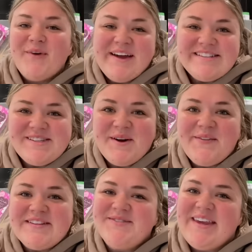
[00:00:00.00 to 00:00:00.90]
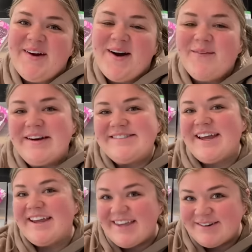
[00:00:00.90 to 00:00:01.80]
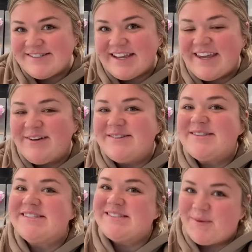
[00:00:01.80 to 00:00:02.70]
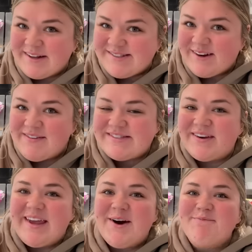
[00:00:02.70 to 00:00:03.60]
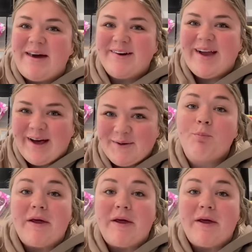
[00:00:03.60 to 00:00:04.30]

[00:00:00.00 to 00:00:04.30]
I continue on with this video, I wanna say a huge thank you to the sponsor of this video, BetterHelp.